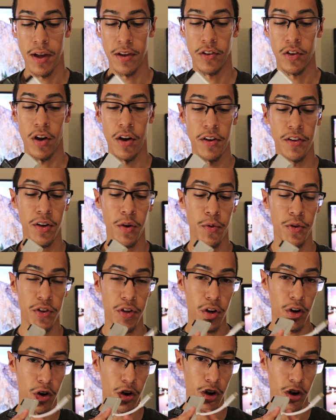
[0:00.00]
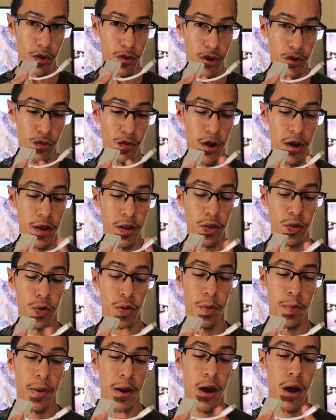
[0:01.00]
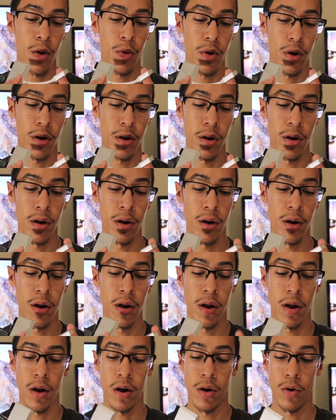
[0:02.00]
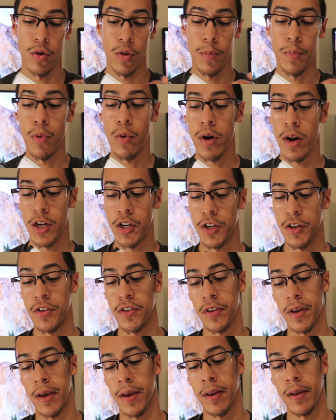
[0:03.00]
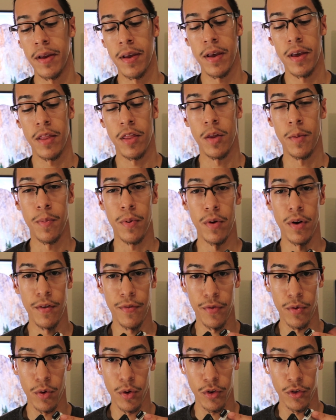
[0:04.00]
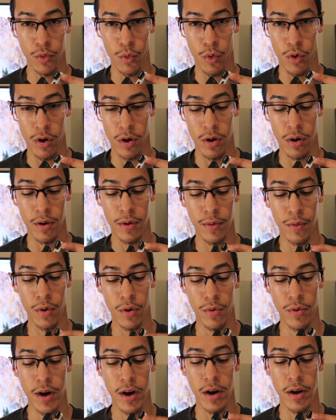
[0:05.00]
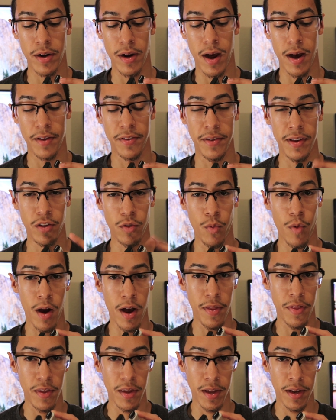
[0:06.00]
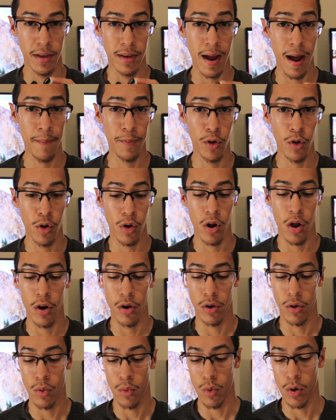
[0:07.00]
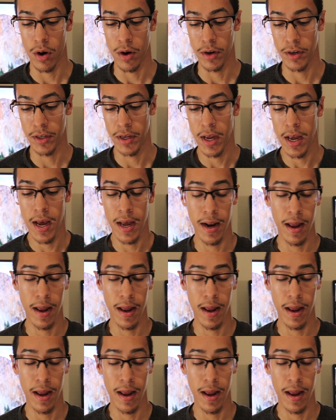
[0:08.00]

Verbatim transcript: As long as there was current running through the power, uh, or the port I should say, the peripherals were, were recognized. That's why the adapter no longer worked.